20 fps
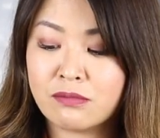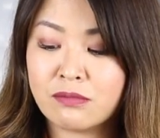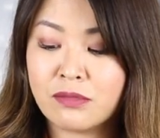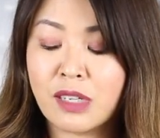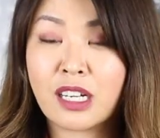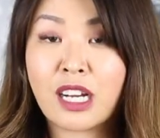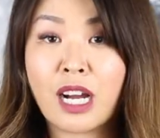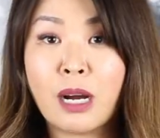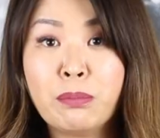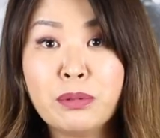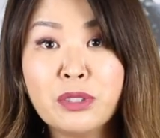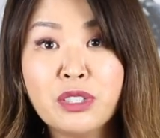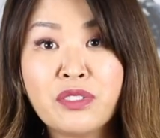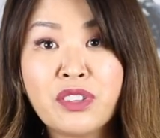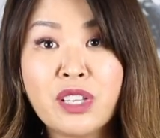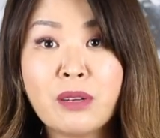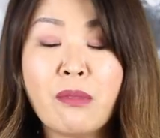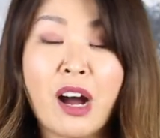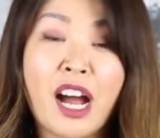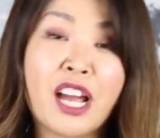A couple of
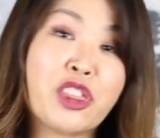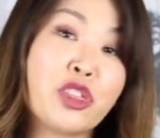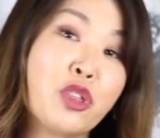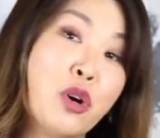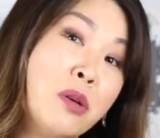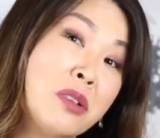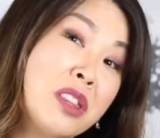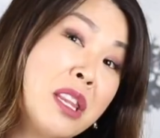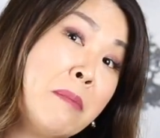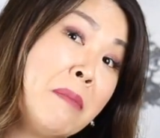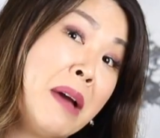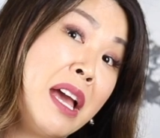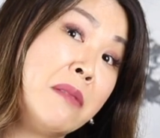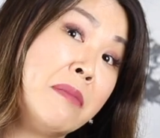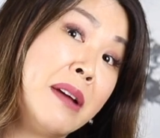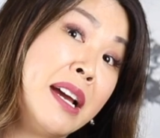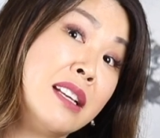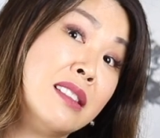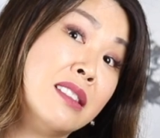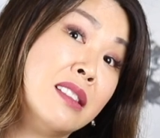them I thought that may
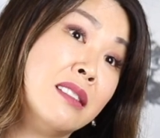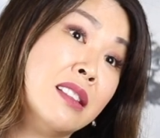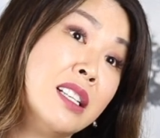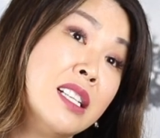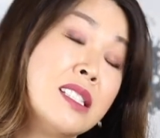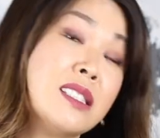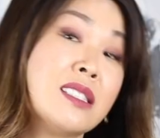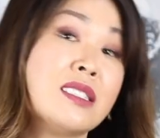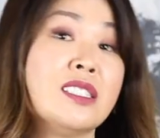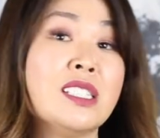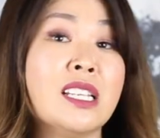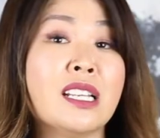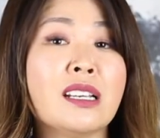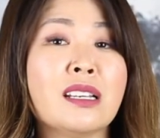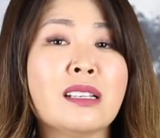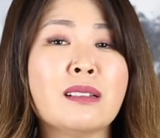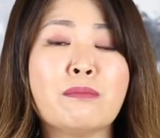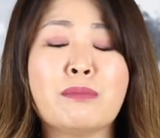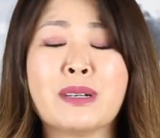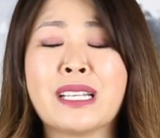make the list, didn't.